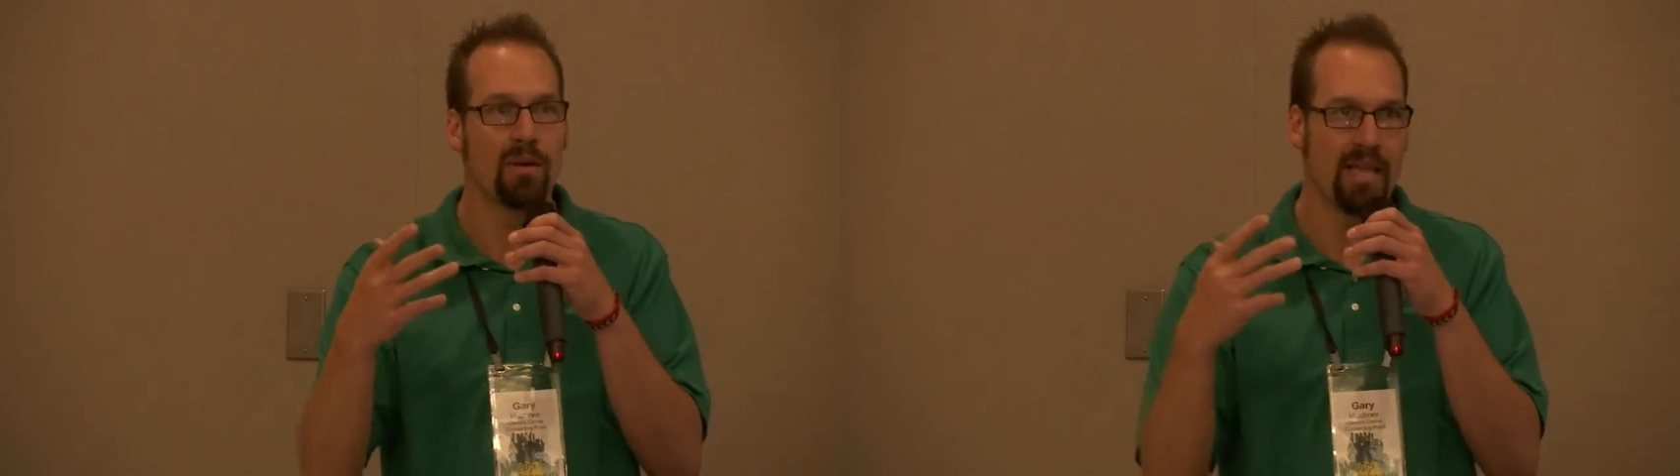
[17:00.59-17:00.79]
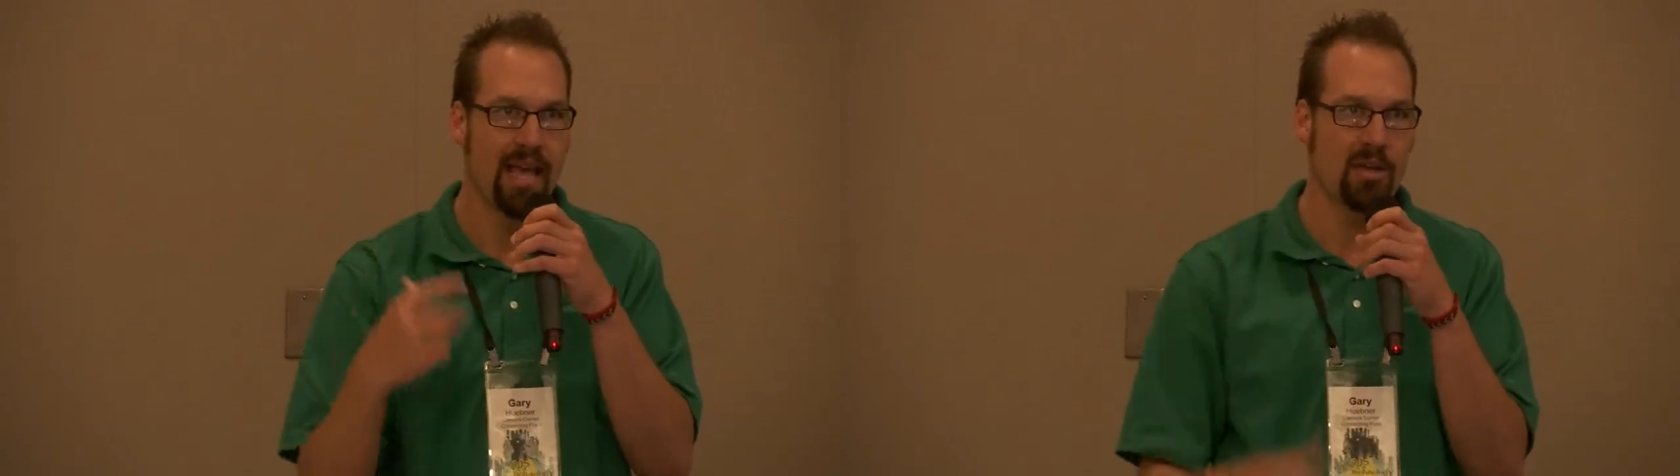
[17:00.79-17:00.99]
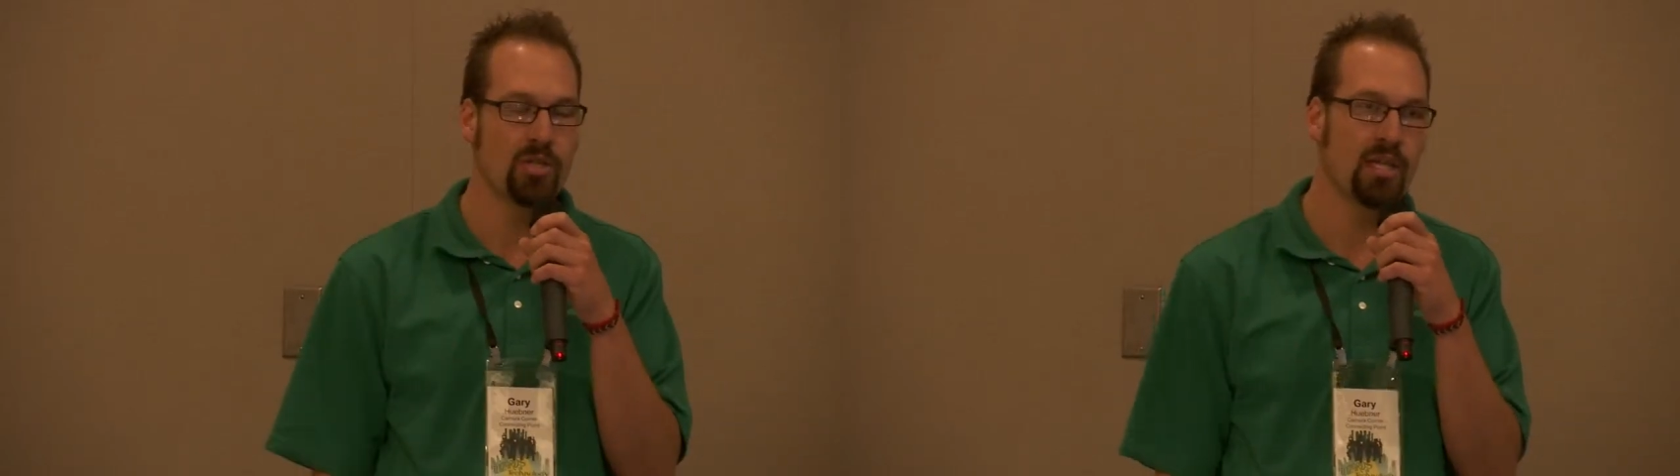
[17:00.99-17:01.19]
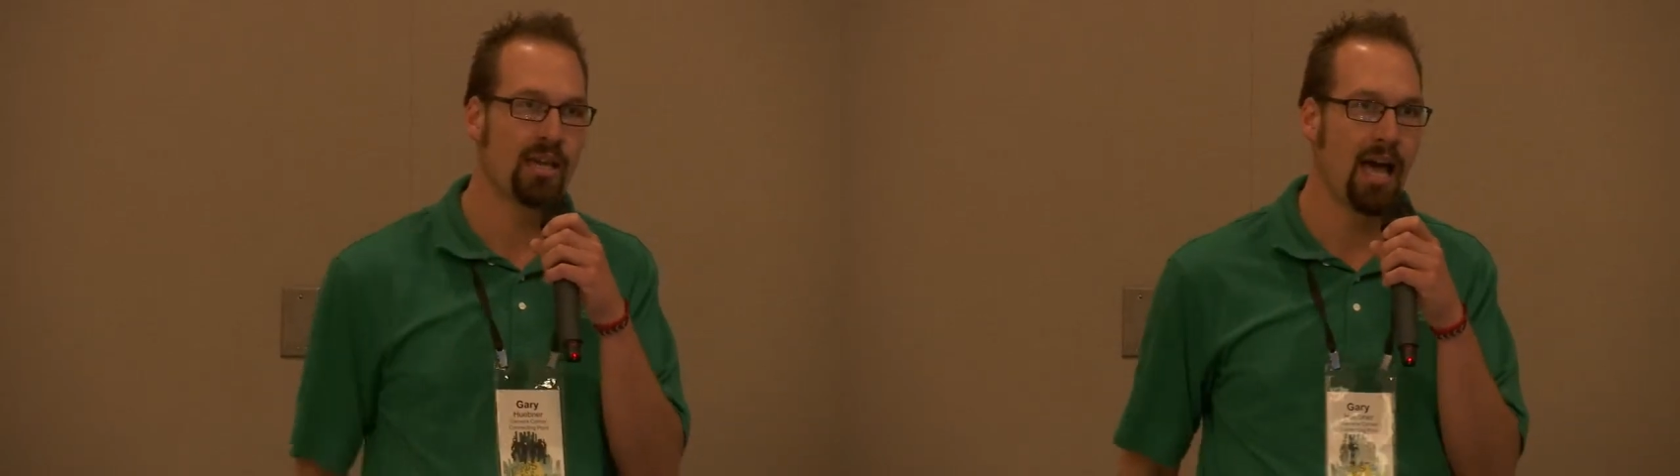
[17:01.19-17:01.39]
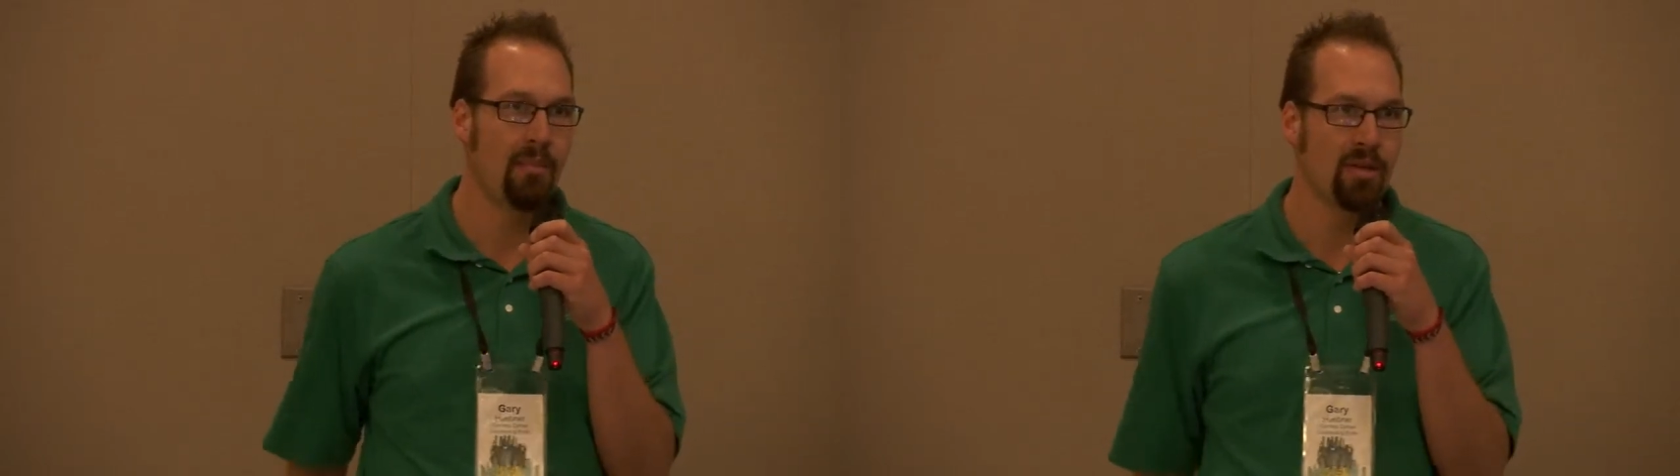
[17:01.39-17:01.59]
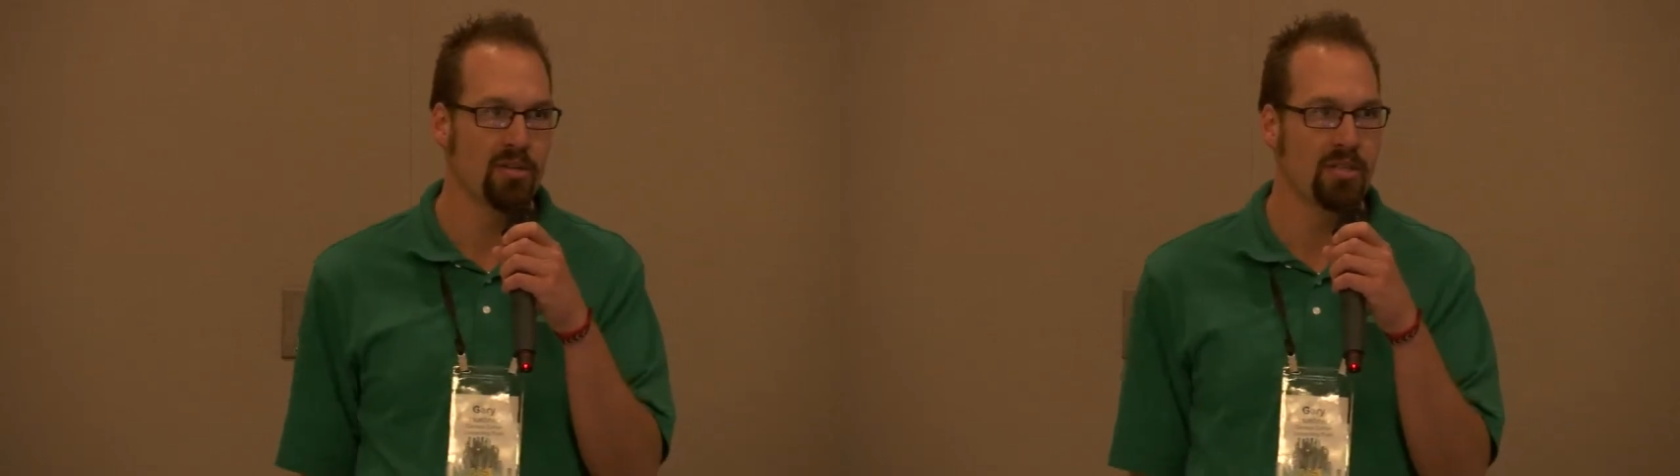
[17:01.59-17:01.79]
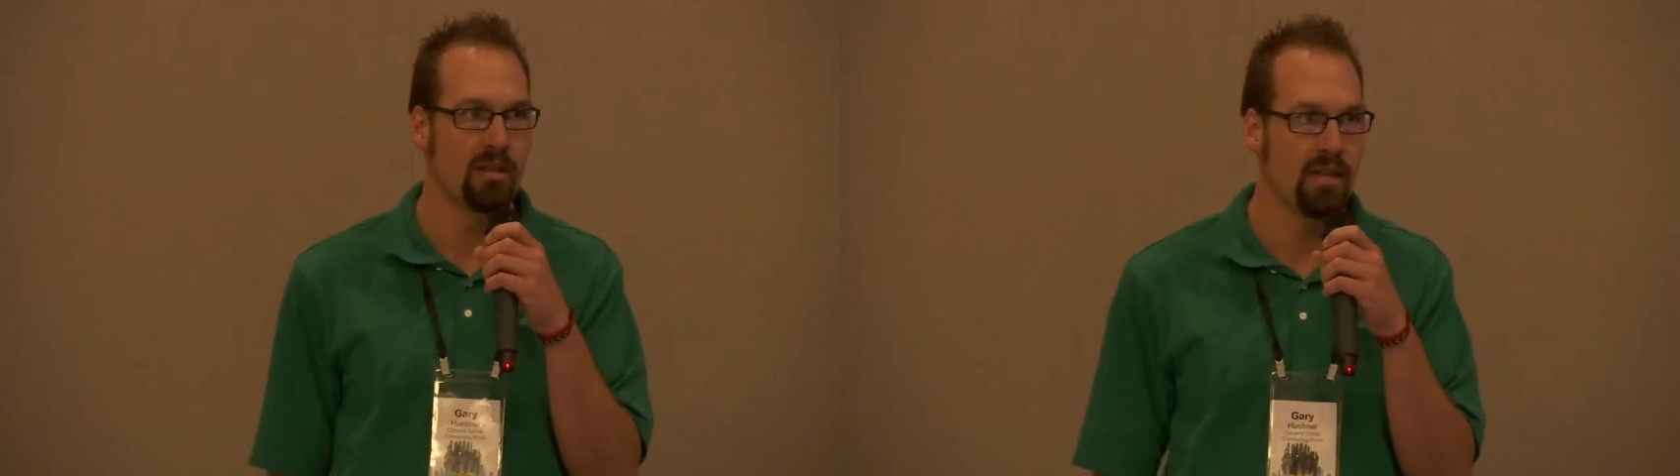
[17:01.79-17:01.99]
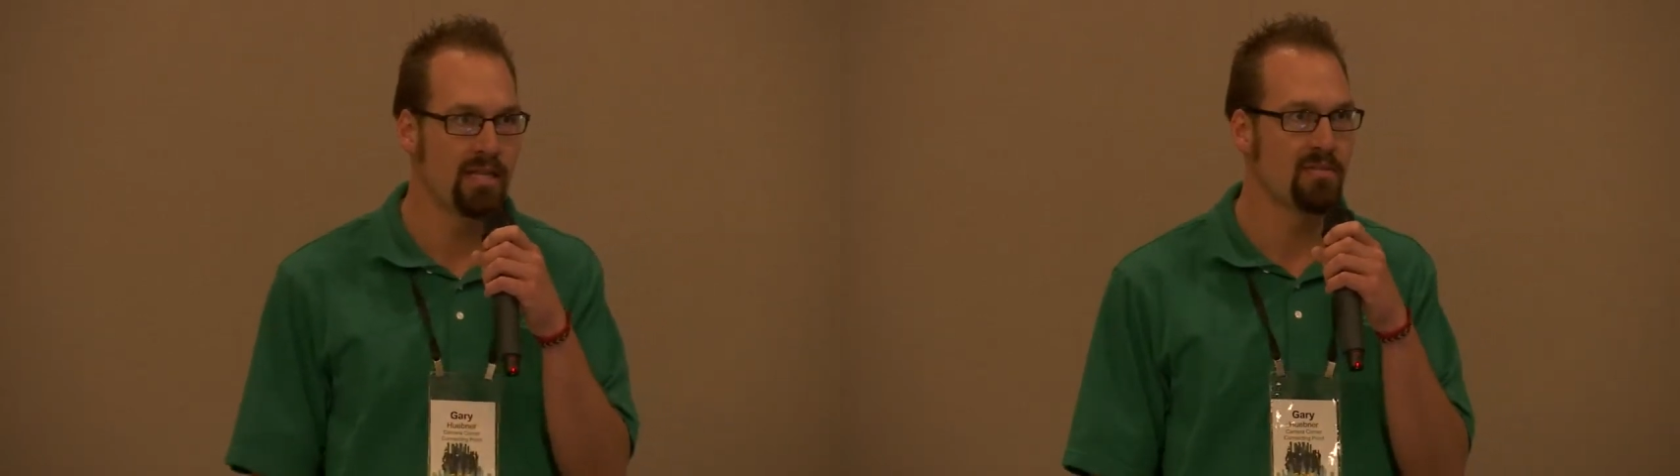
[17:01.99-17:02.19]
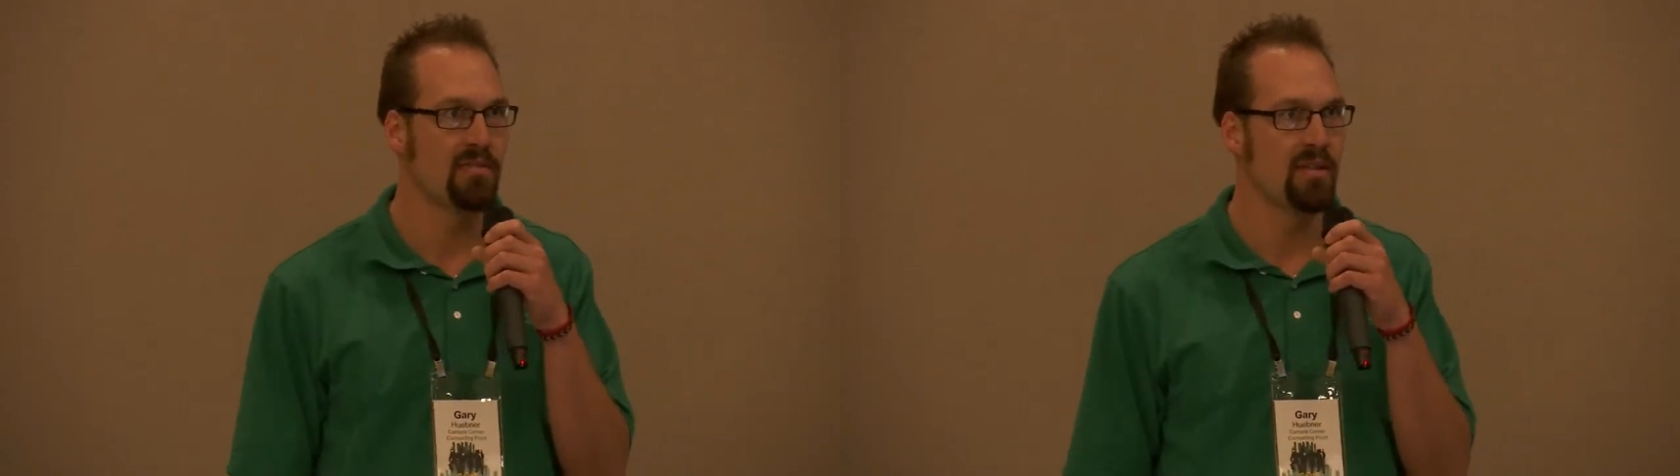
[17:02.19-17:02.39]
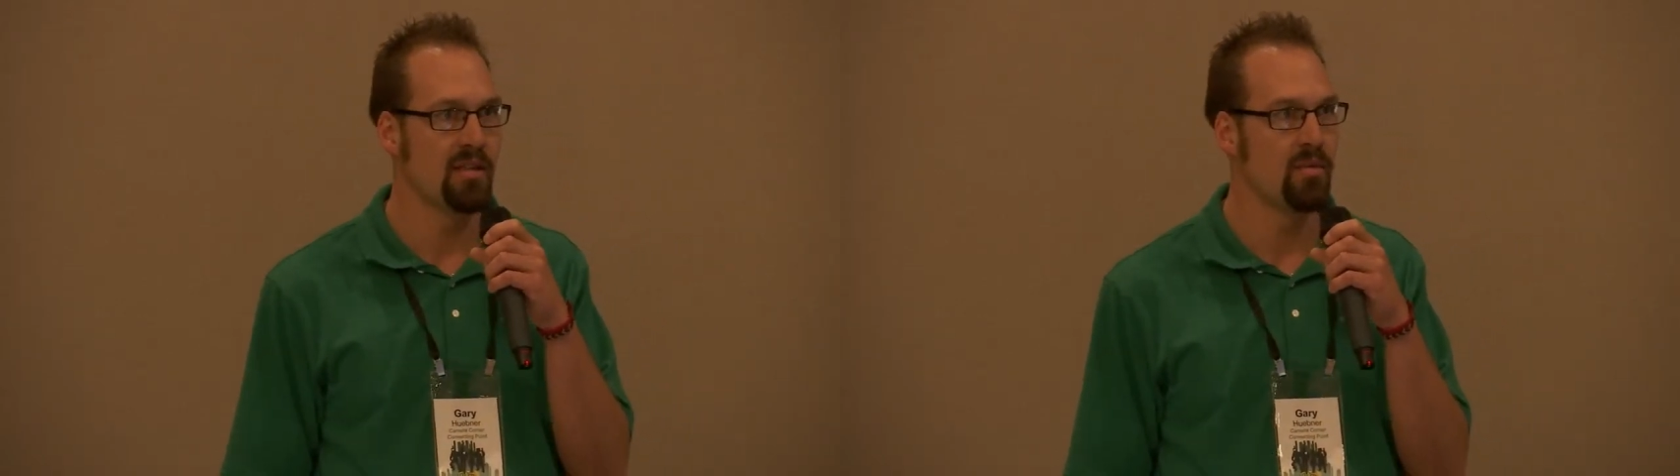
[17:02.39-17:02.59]
what they actually accomplished in the last
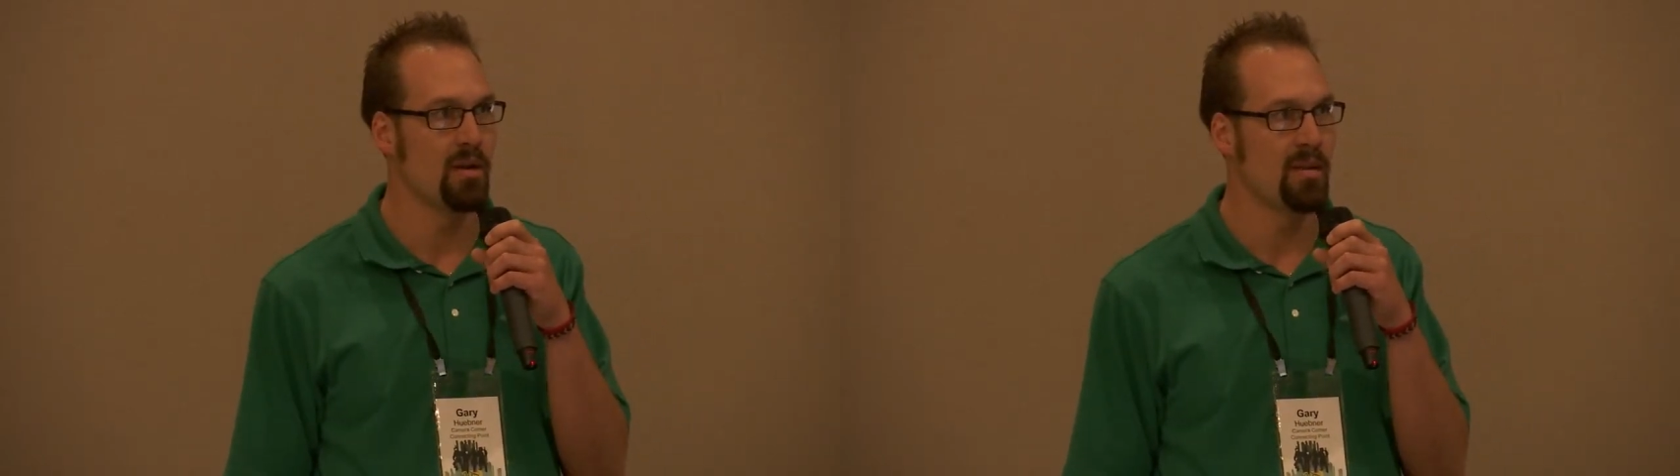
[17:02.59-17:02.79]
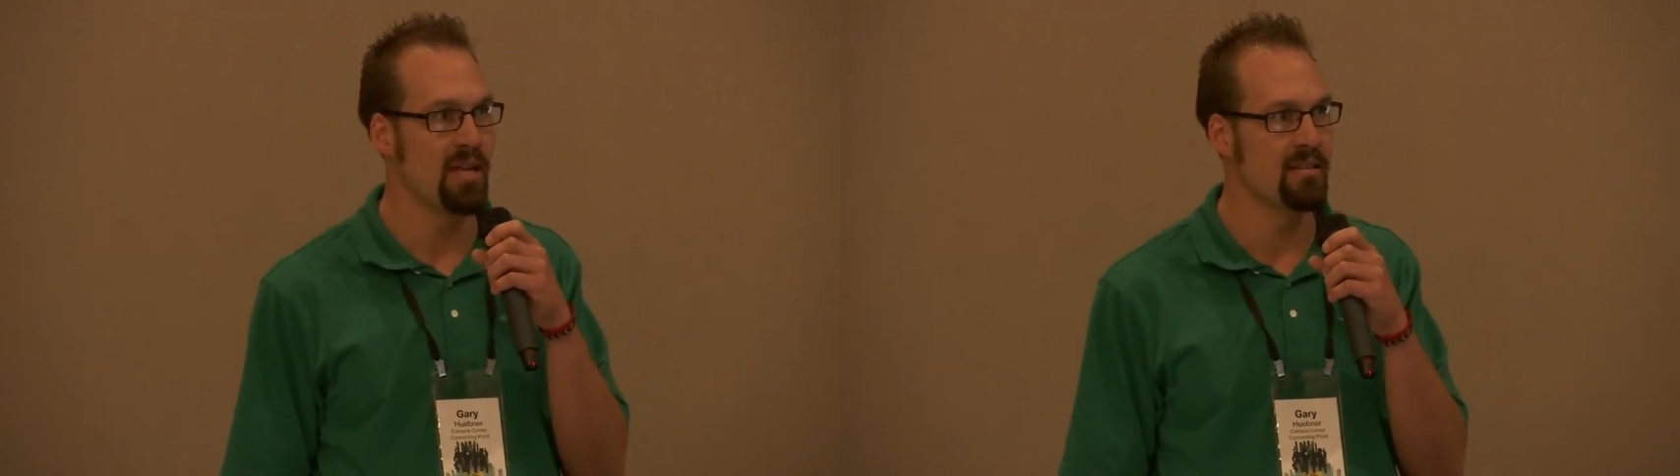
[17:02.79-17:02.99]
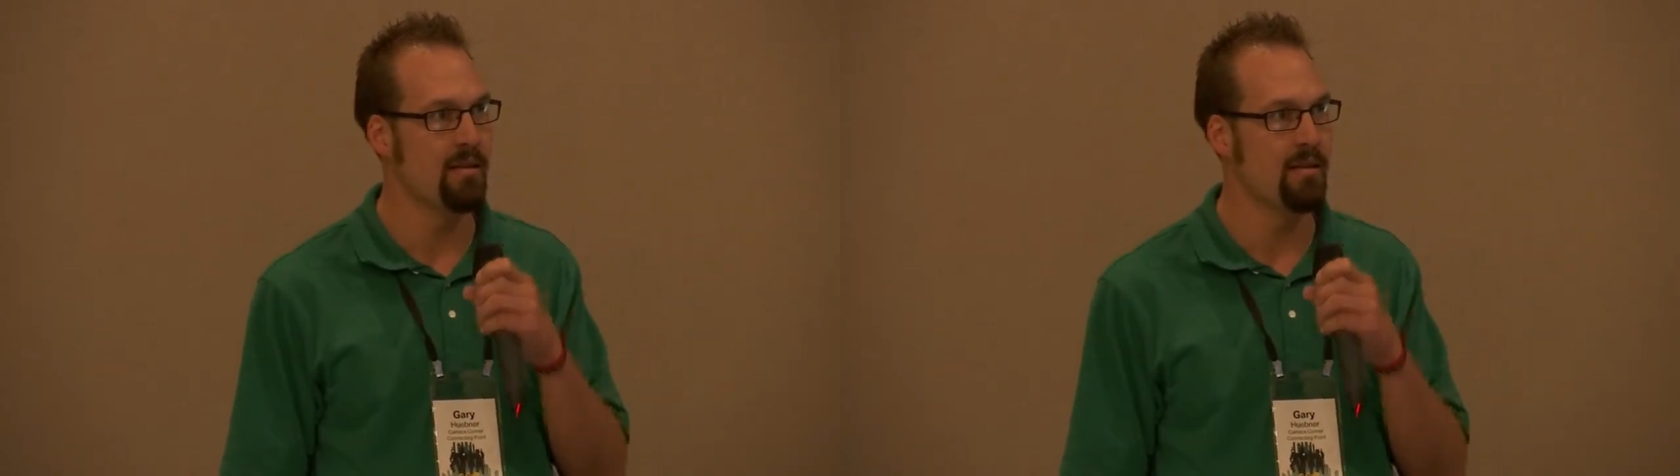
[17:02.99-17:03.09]
15, 20 minutes.